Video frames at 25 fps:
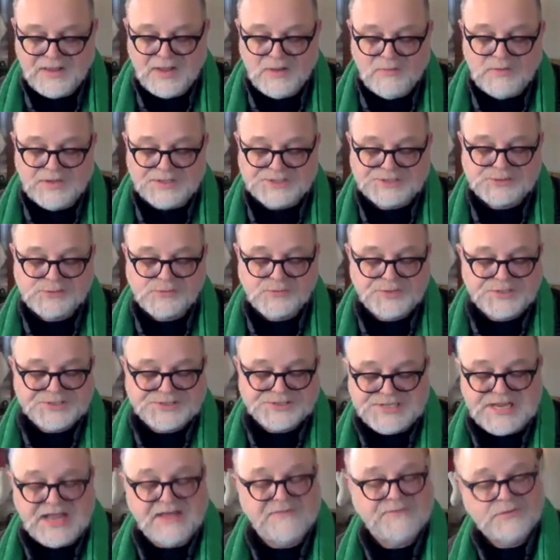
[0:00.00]
where Scrooge's
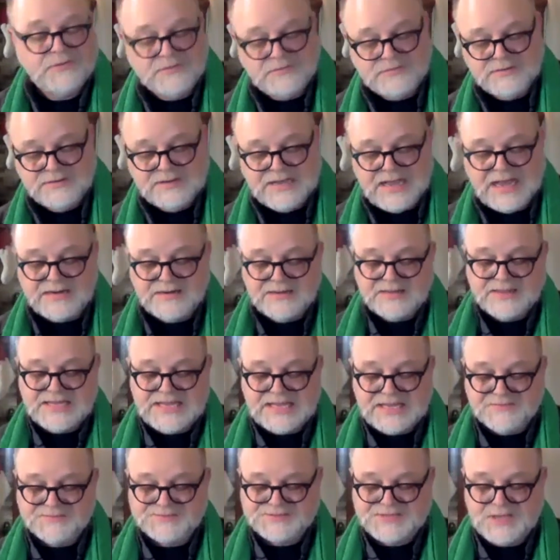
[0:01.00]
nephew had to
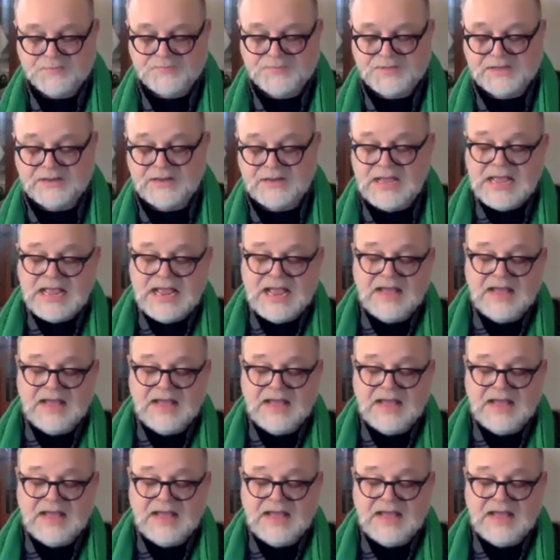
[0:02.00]
think of something,